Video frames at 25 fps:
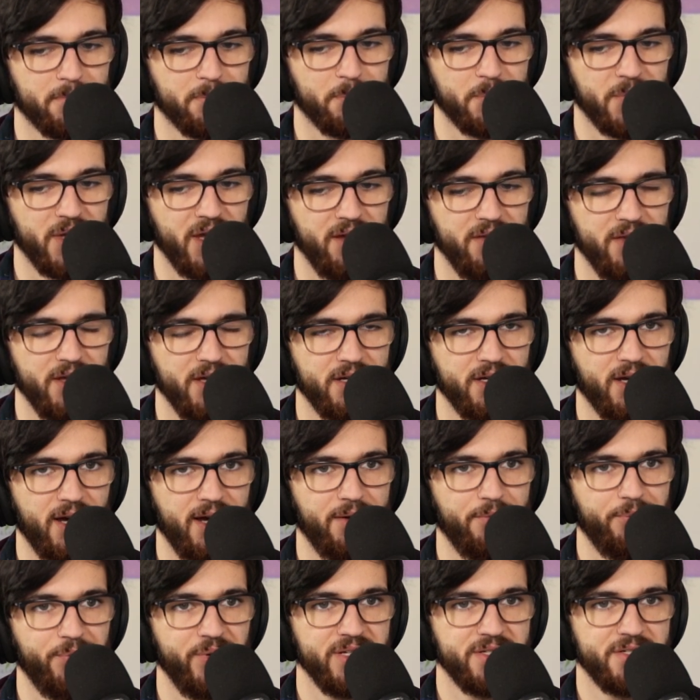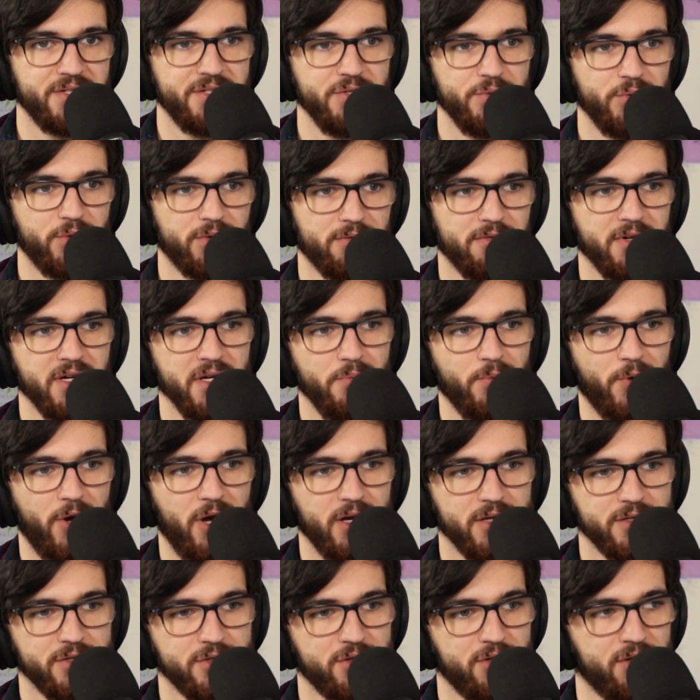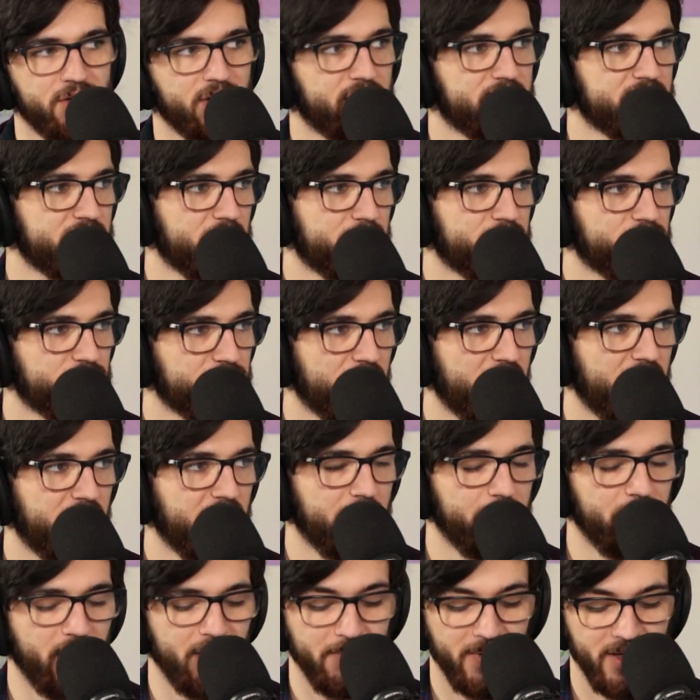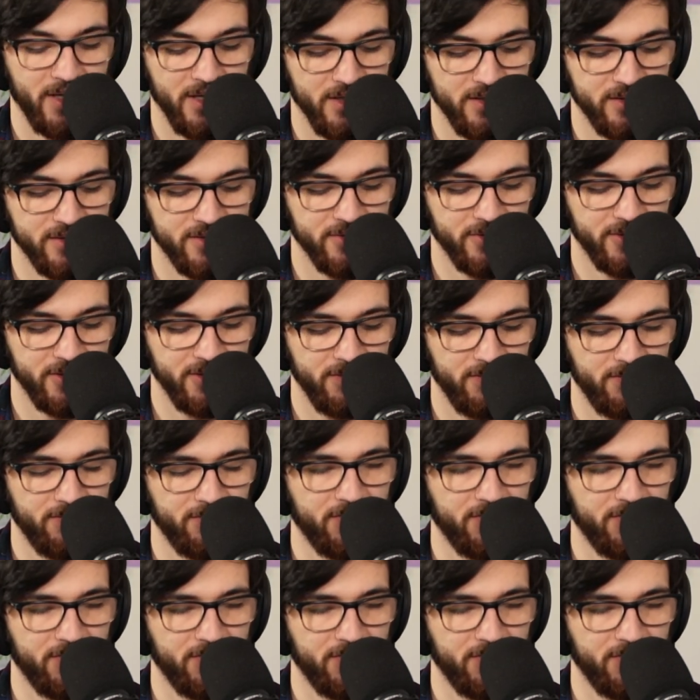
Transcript: and then I went to do a rewatch because I was trying to get my buddy into it,